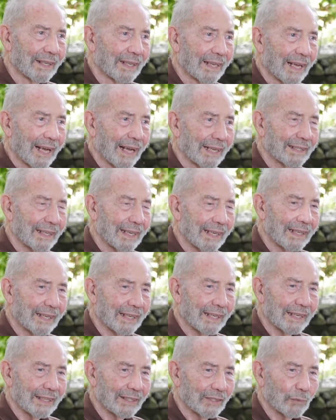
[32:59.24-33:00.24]
And
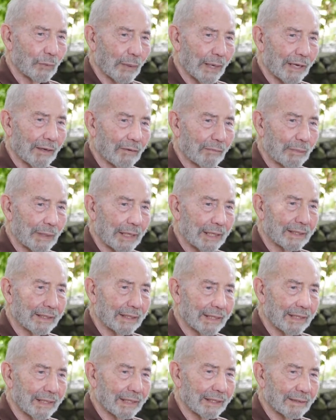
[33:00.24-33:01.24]
his way of being
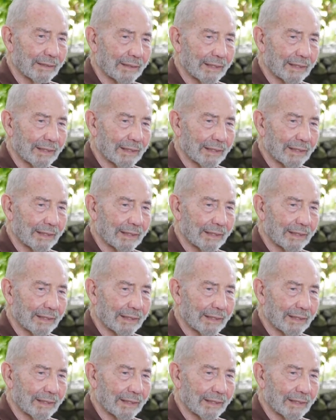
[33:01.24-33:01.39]
the